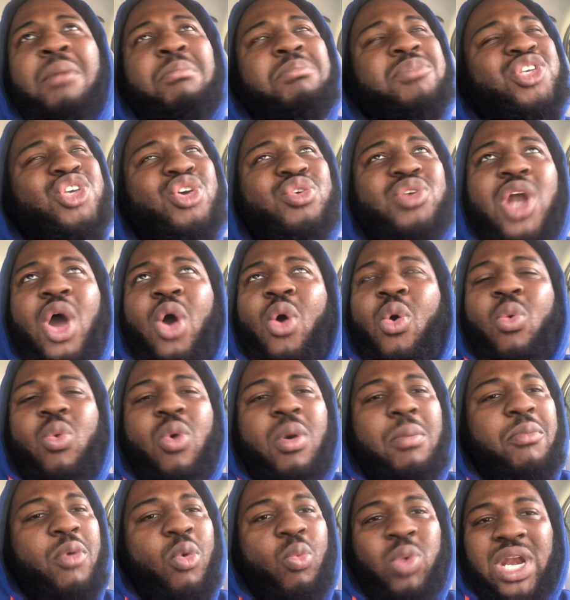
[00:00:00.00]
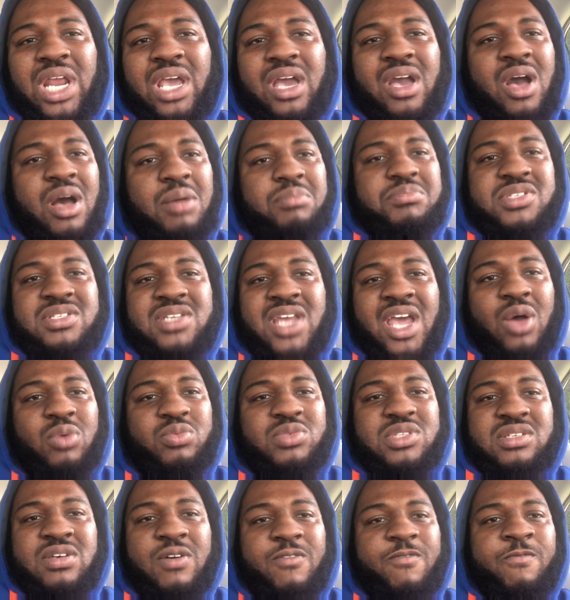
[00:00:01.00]
you know, when it comes
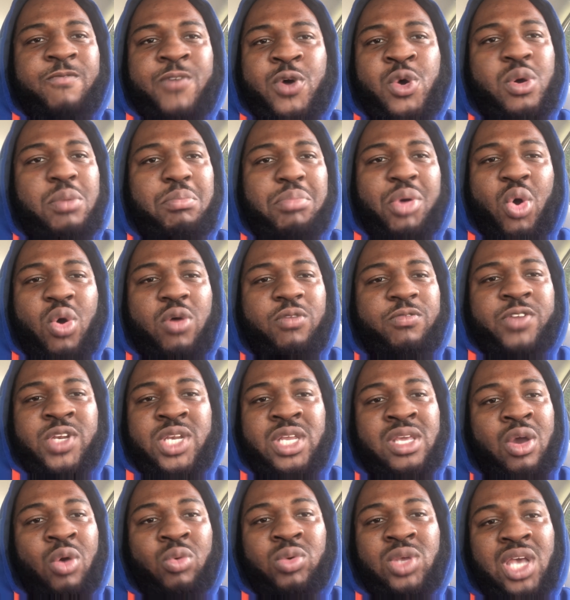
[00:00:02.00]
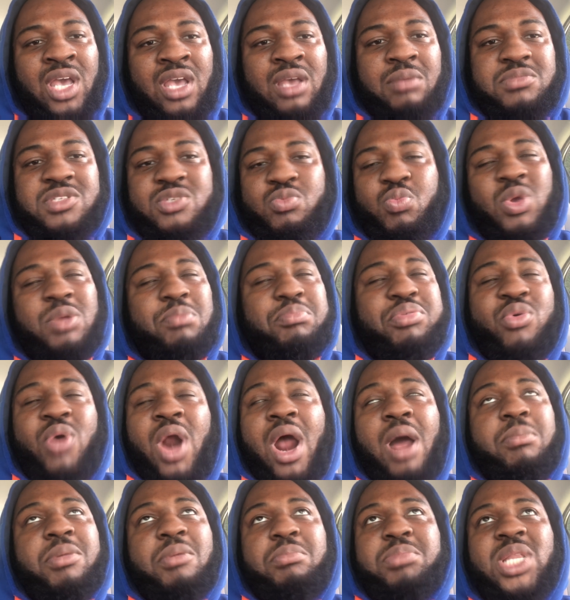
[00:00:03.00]
down to football video games, we
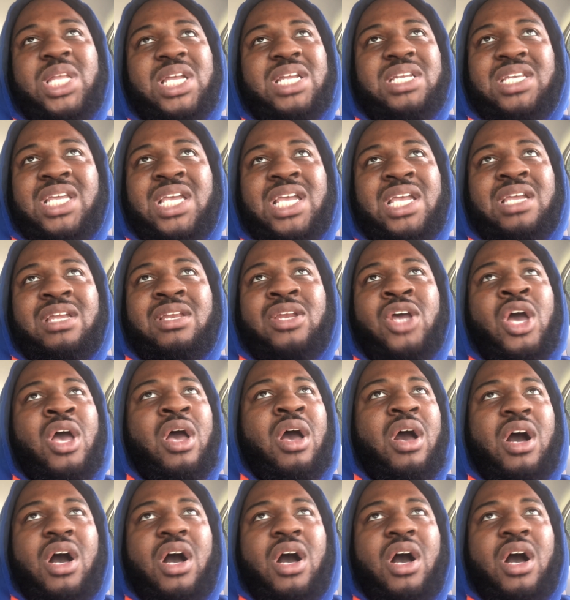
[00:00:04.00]
probably need